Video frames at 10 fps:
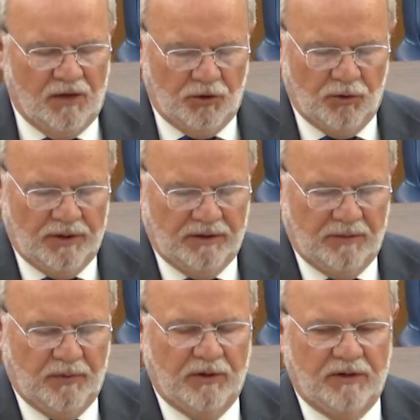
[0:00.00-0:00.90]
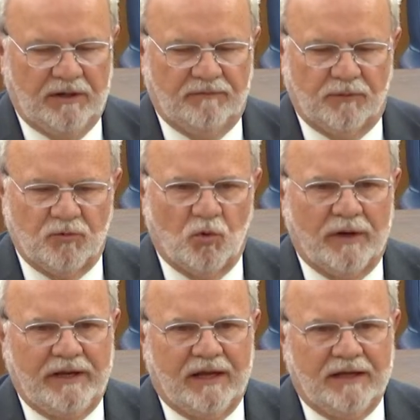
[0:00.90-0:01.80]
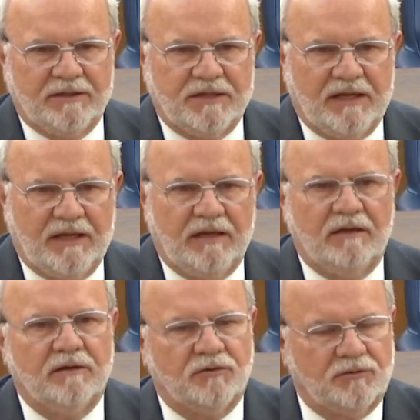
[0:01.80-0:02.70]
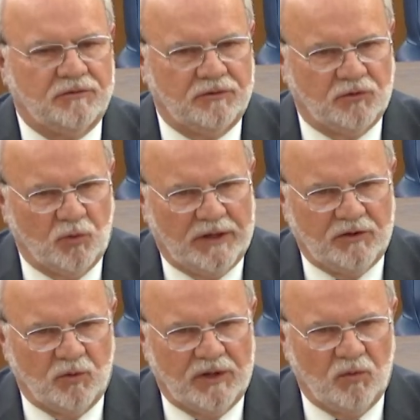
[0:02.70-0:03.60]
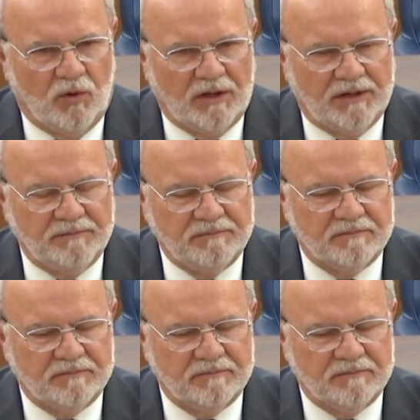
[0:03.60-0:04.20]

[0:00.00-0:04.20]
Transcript: During the period from 2019 to 2021,